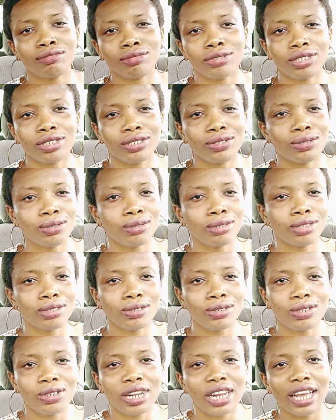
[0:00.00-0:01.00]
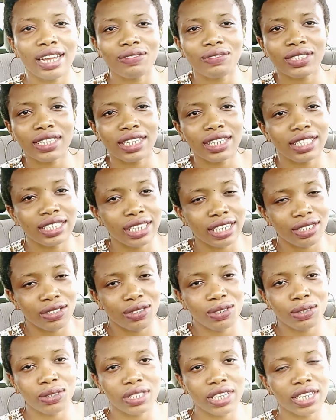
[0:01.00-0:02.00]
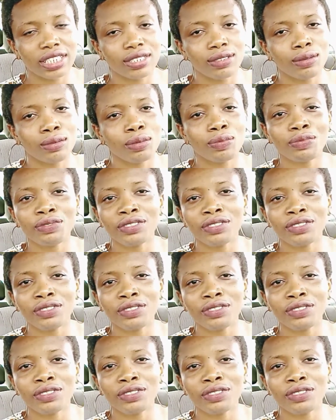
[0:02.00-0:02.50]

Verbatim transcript: you know, social life things and all that. So